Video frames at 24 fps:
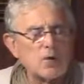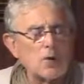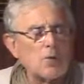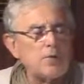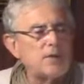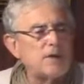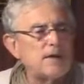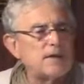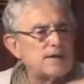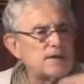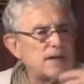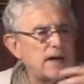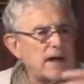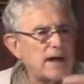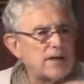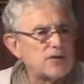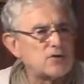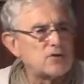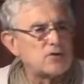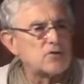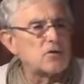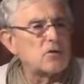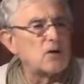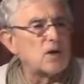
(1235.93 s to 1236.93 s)
be
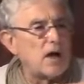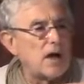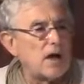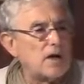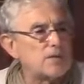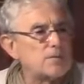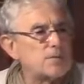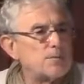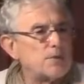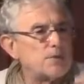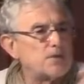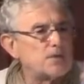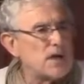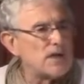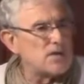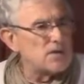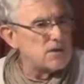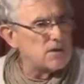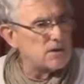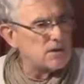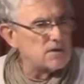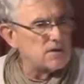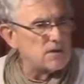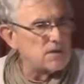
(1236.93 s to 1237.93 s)
attached to God's
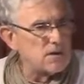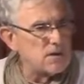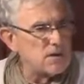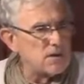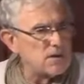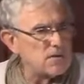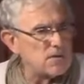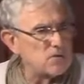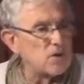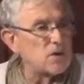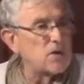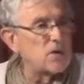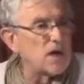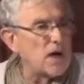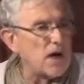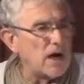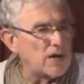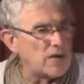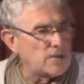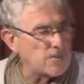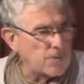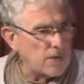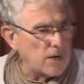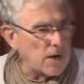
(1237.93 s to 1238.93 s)
possessions, to
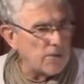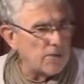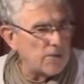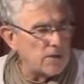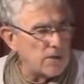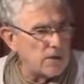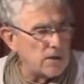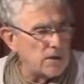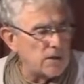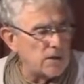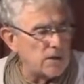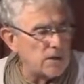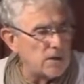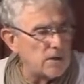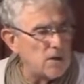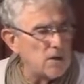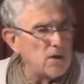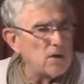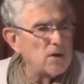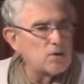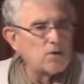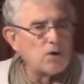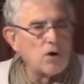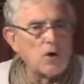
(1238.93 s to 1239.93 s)
God's property.
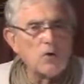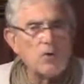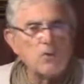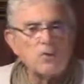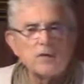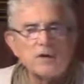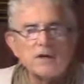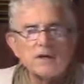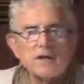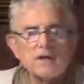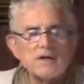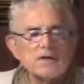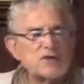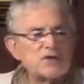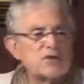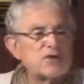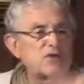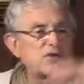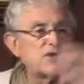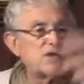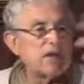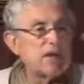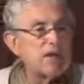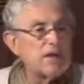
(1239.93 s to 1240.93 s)
Don't
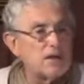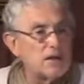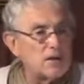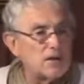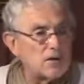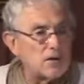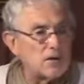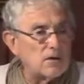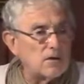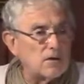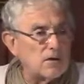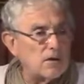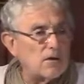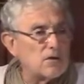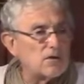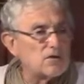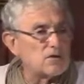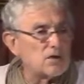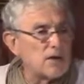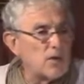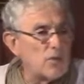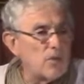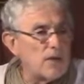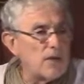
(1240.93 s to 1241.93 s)
steal
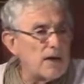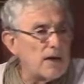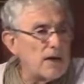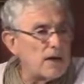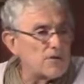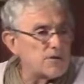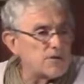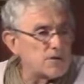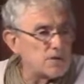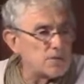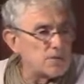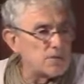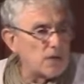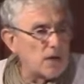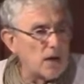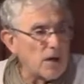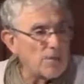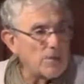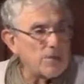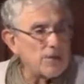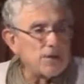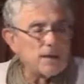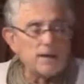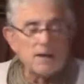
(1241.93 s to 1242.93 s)
someone else's
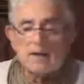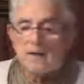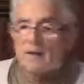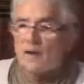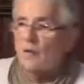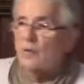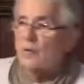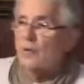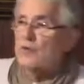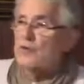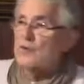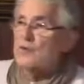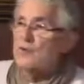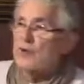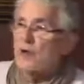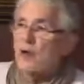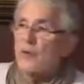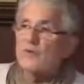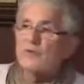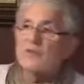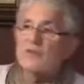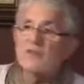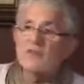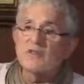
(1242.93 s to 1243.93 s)
property. In other words,
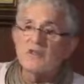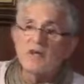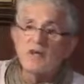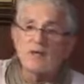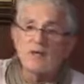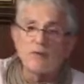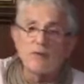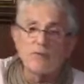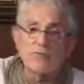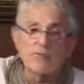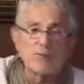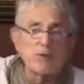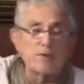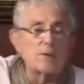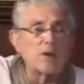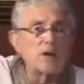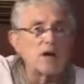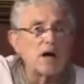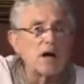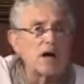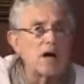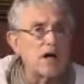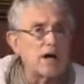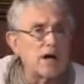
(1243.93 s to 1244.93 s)
don't steal from
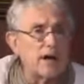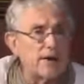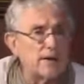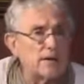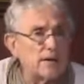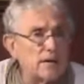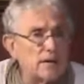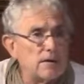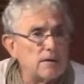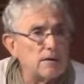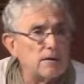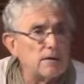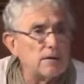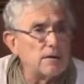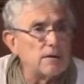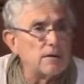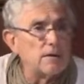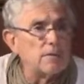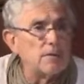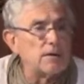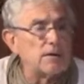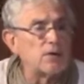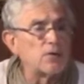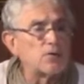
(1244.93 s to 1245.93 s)
God,
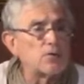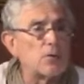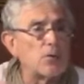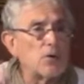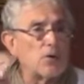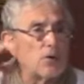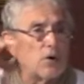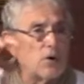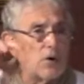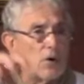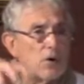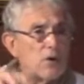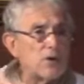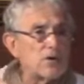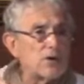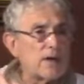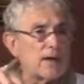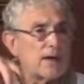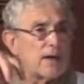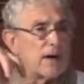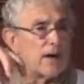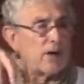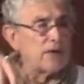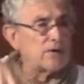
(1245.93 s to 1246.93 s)
because we're all
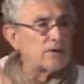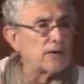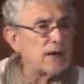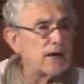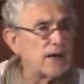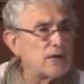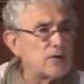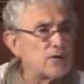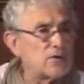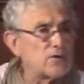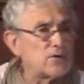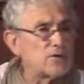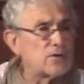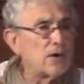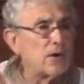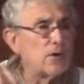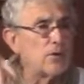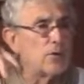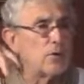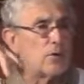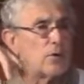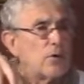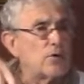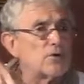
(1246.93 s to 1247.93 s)
caretakers.
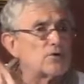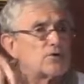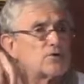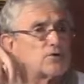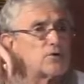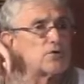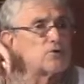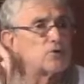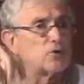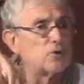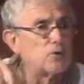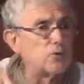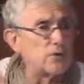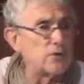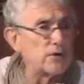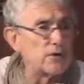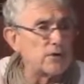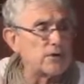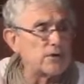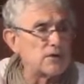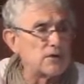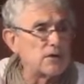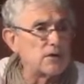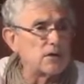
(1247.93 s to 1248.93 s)
We're all
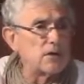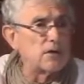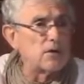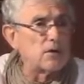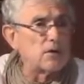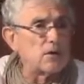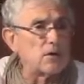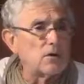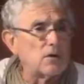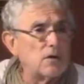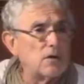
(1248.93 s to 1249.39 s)
stewards here.